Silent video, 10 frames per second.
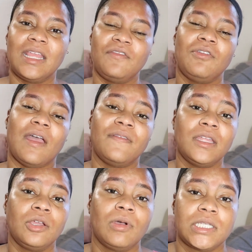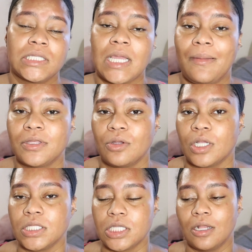If you have any questions, comments, or
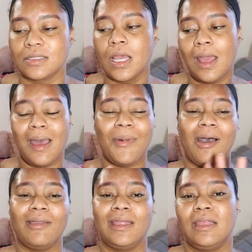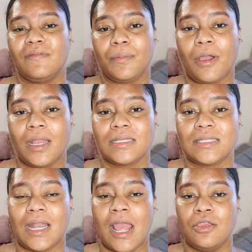concerns about any of the products
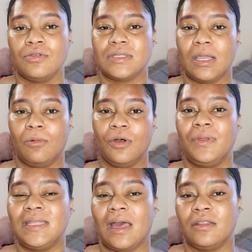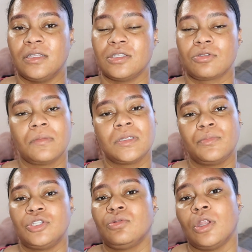that I use, they will be down in the description,
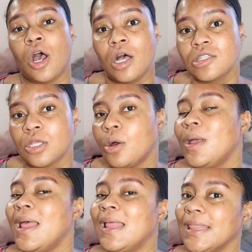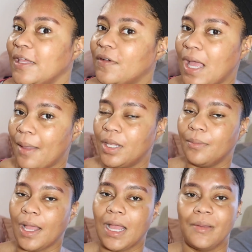but you can also leave a comment
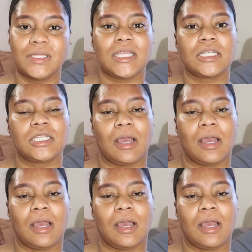in my comment section.